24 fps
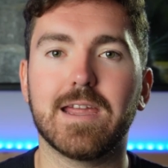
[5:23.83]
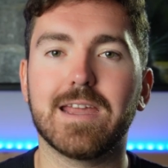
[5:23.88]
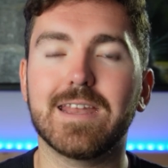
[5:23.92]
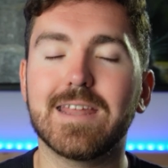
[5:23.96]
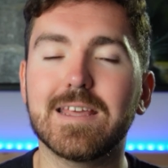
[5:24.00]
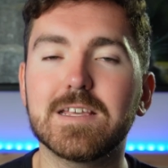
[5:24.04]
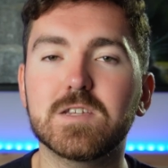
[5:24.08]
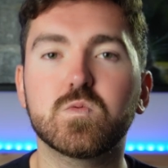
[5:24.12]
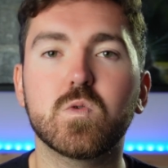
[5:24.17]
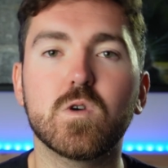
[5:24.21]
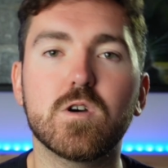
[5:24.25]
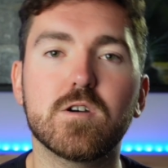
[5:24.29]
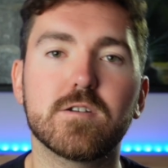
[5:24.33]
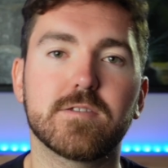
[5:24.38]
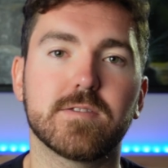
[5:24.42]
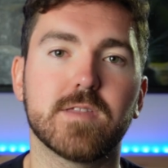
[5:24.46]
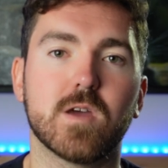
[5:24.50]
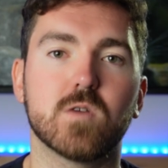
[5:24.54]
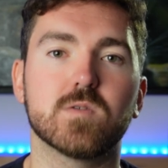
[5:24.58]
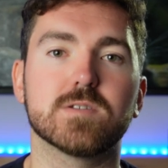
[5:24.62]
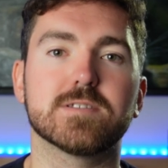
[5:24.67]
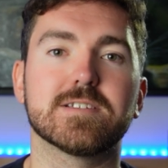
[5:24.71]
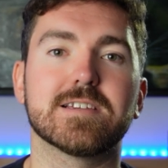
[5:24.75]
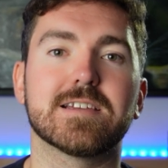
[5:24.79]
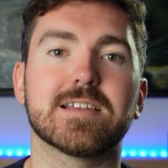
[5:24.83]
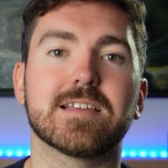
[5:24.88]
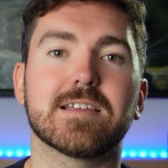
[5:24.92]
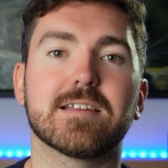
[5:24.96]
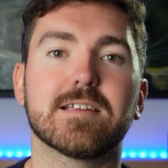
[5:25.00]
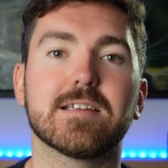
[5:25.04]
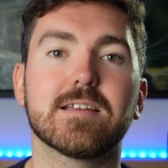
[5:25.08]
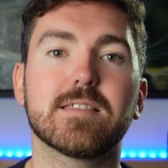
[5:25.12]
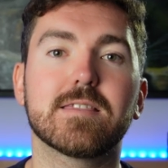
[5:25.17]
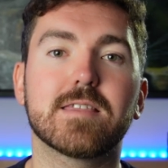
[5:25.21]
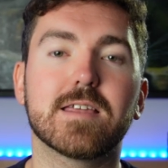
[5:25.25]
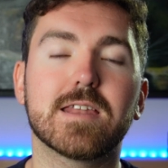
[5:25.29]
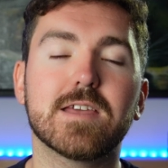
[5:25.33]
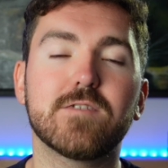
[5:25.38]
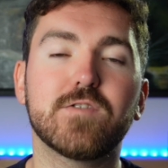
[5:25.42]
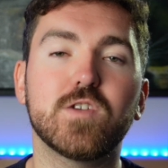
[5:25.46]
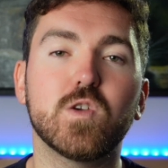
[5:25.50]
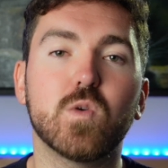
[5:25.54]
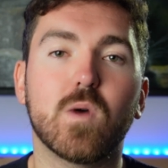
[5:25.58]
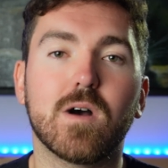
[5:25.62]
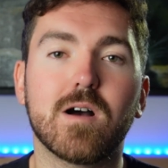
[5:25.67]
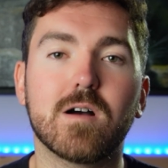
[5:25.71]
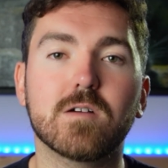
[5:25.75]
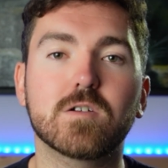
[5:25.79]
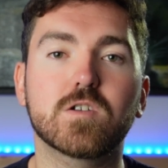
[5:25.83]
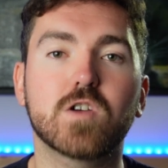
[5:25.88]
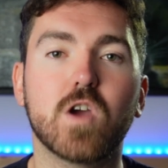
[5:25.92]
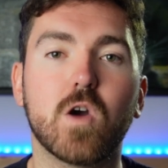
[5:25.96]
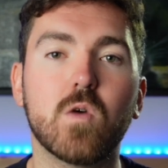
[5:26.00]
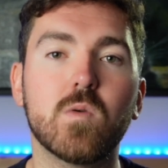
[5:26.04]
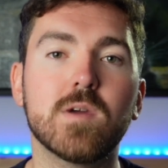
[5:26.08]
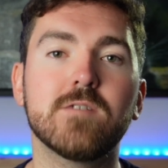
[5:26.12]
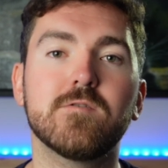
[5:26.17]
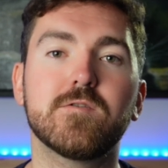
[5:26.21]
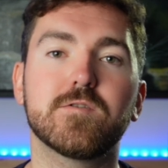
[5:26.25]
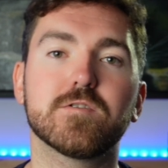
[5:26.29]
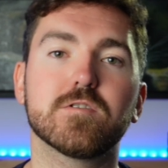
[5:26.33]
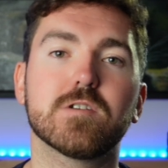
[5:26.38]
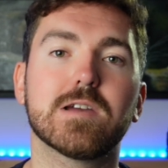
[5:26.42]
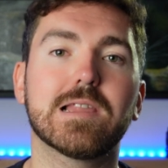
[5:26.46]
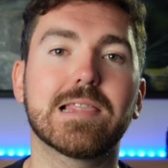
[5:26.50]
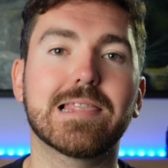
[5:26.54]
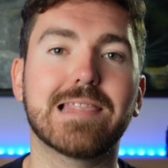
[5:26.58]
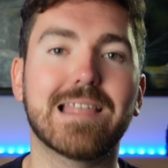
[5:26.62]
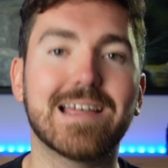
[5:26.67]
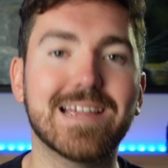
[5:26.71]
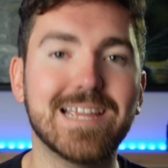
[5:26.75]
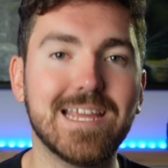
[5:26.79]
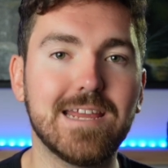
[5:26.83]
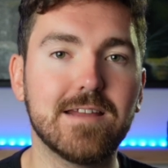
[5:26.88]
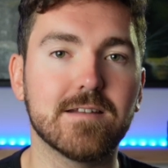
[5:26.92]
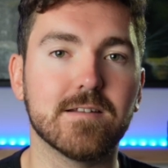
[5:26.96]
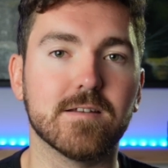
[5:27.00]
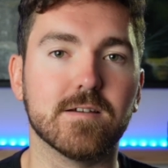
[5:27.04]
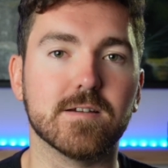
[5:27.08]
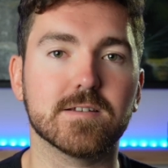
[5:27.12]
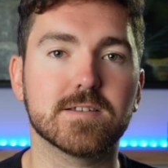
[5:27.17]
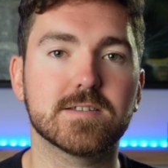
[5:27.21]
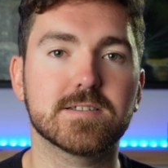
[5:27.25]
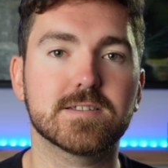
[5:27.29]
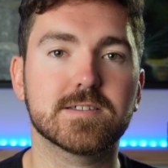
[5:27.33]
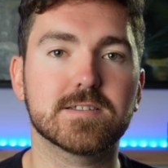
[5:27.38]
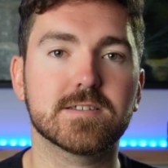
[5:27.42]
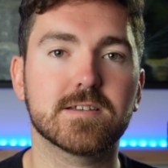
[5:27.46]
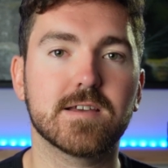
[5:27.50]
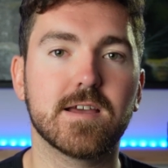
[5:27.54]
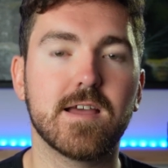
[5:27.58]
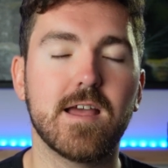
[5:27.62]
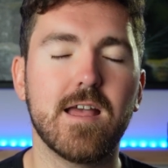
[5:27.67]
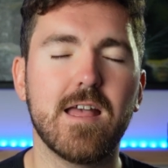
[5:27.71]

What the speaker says: It is worth noting that if you are going for a likeness,